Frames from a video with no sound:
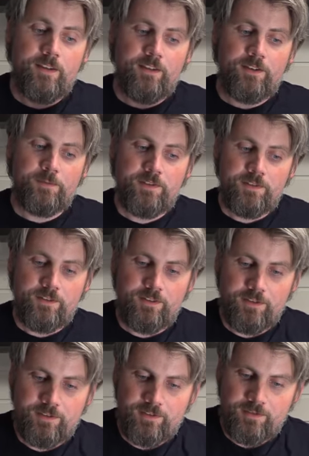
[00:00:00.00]
and otherwise
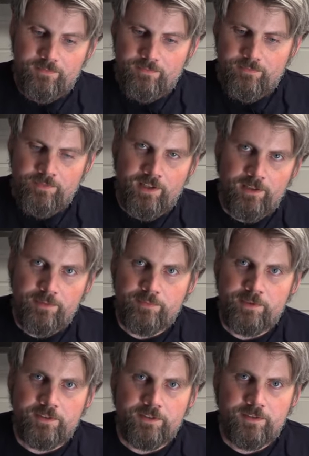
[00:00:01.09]
just fell off
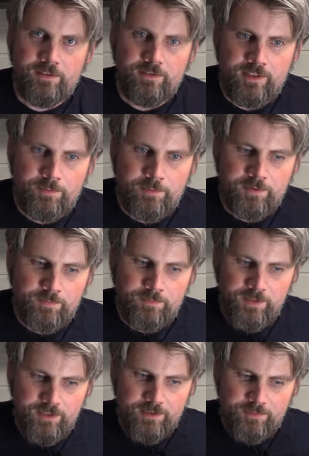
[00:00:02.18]
because they weren't
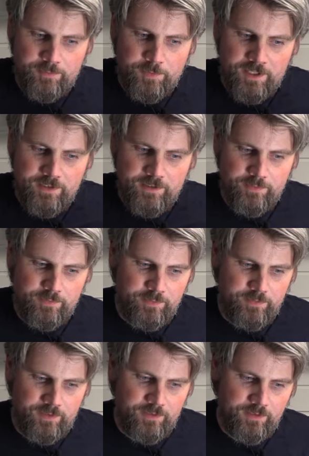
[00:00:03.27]
big enough or wide enough.
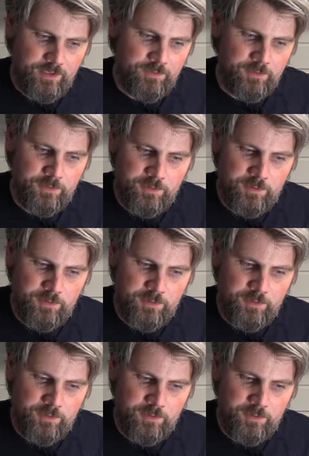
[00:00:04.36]
And even though